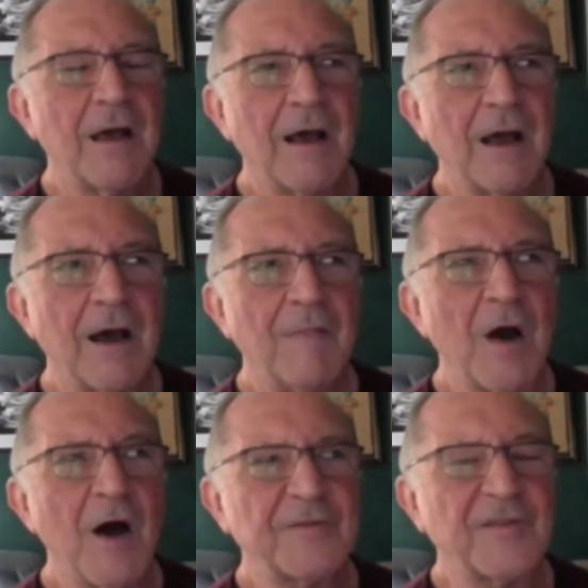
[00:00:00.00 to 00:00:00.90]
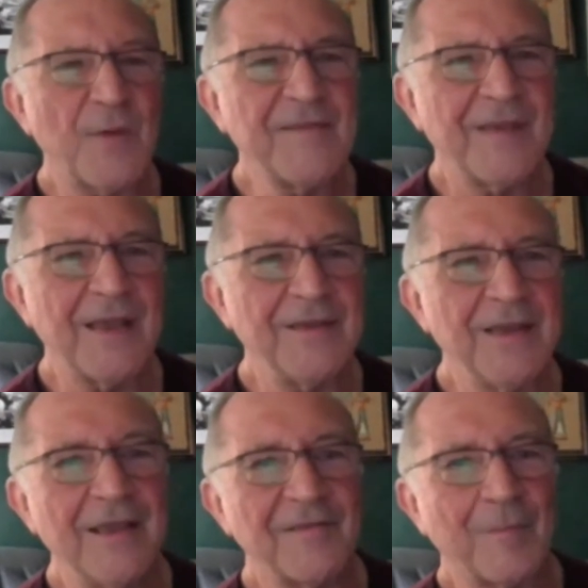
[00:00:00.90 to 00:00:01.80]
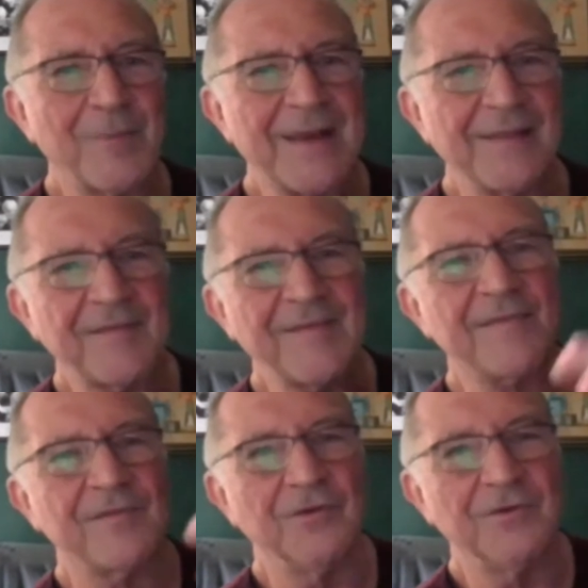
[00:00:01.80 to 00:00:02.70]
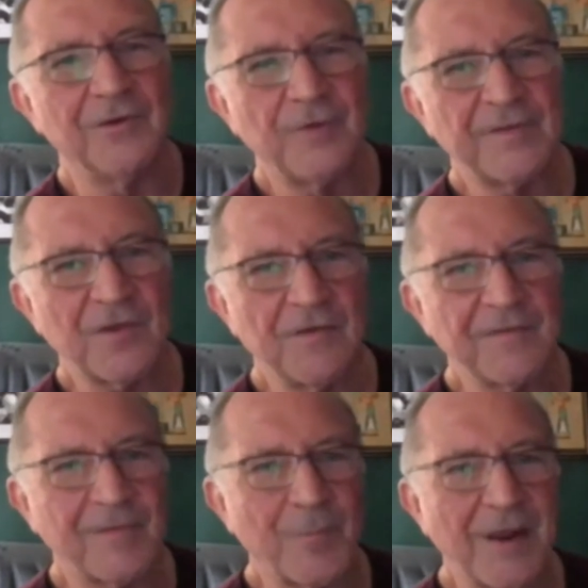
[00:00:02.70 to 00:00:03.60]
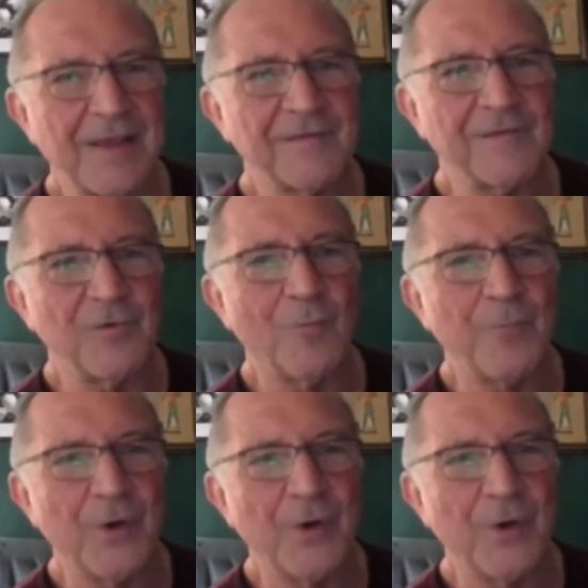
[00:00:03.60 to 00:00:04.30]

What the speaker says: after 28 years, the planet Saturn returns to the place of your birth.